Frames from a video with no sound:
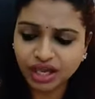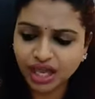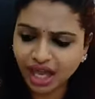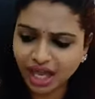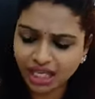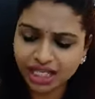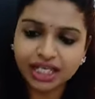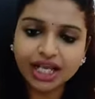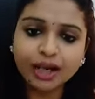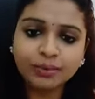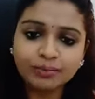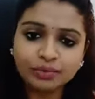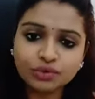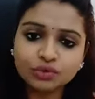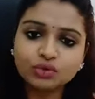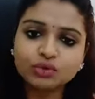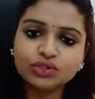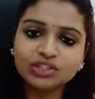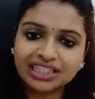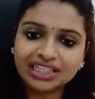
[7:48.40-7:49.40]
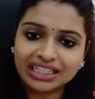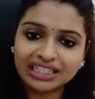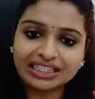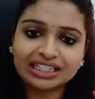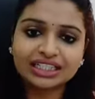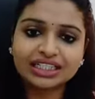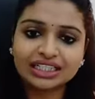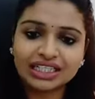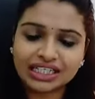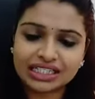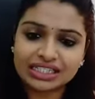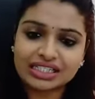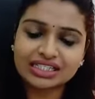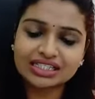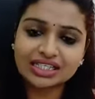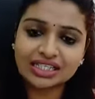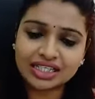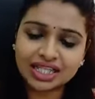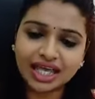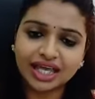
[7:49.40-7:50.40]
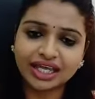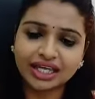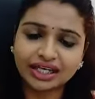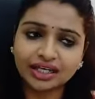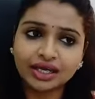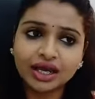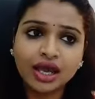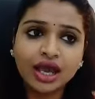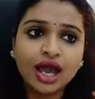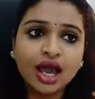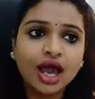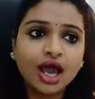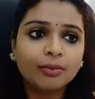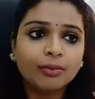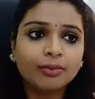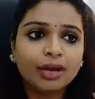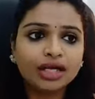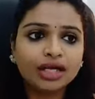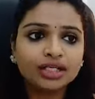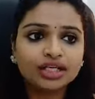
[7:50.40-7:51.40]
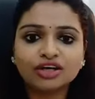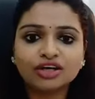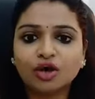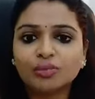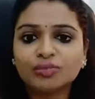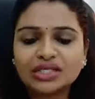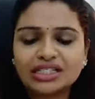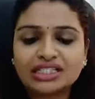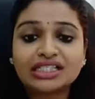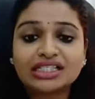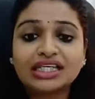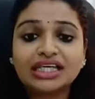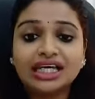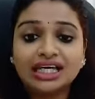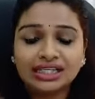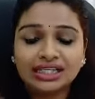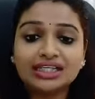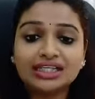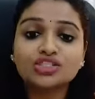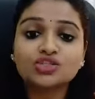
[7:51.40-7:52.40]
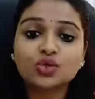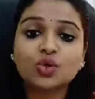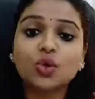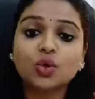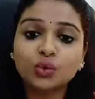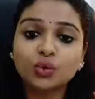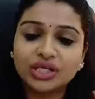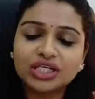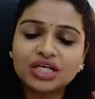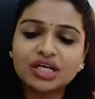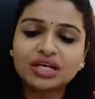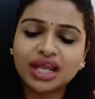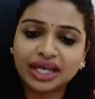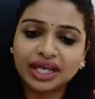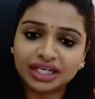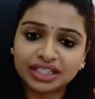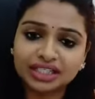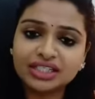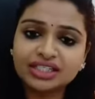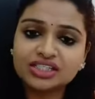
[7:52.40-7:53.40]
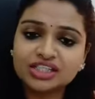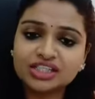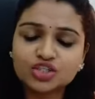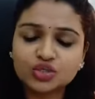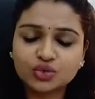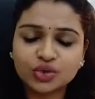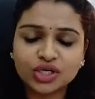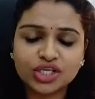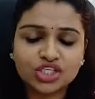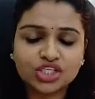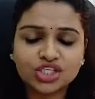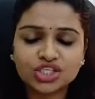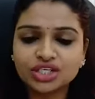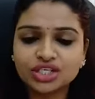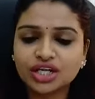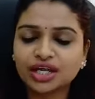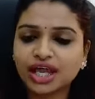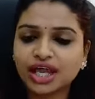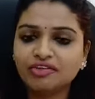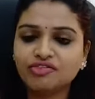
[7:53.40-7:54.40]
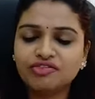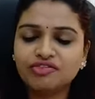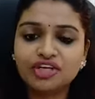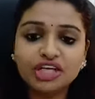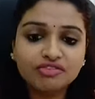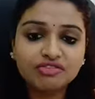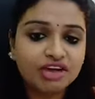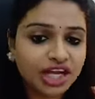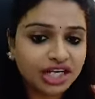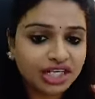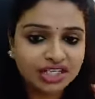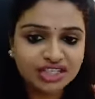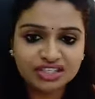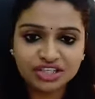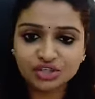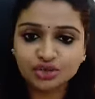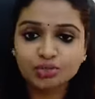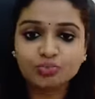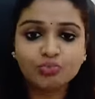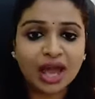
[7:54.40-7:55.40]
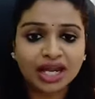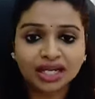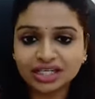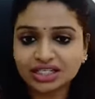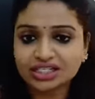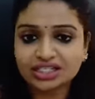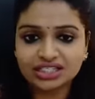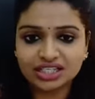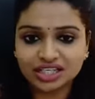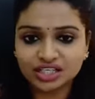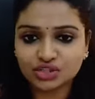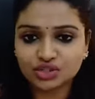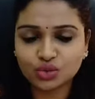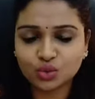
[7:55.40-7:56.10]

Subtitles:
I'll come to detailed cases in the end, but obviously in this COVID-19 situation, everyone is into panic state.